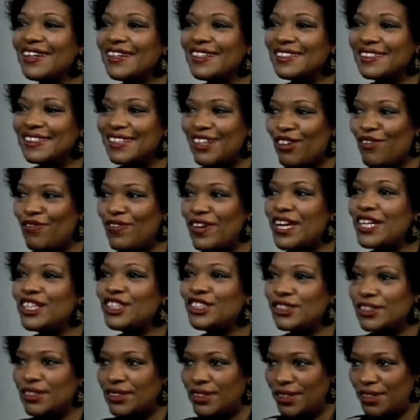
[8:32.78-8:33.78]

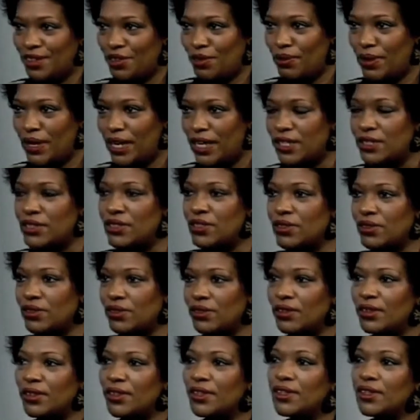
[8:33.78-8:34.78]
salvation in a way too,
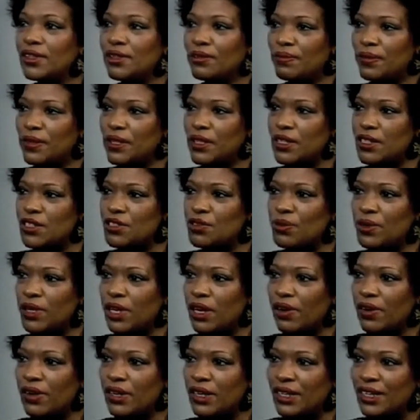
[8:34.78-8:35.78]
because we are
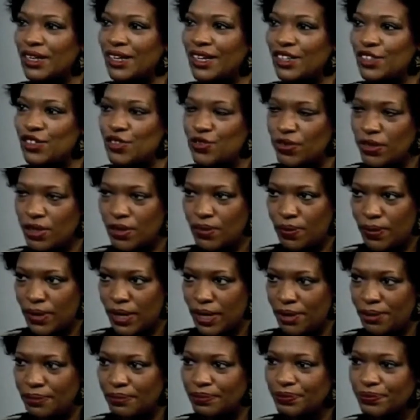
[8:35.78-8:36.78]
in a country where
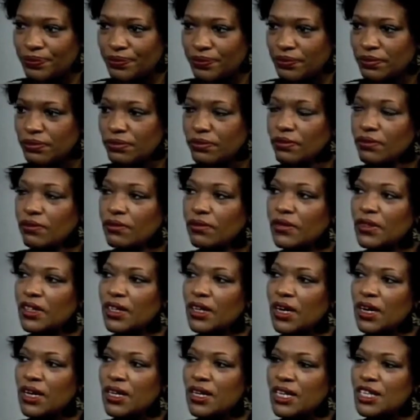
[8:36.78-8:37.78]

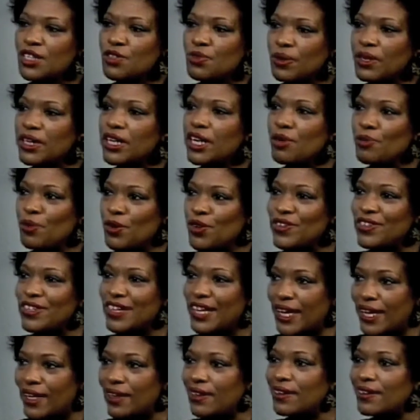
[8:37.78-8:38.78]
it's really a
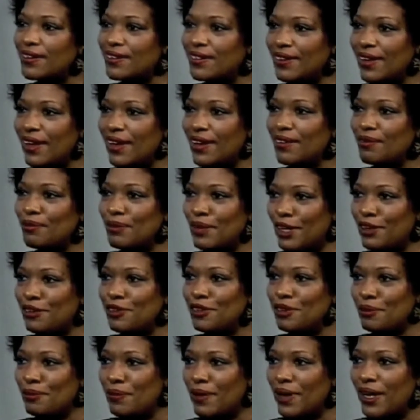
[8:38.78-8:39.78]
mosaic. It's not a melting
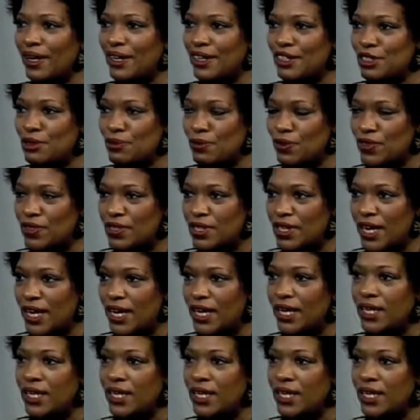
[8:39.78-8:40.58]
pot, it's a mosaic.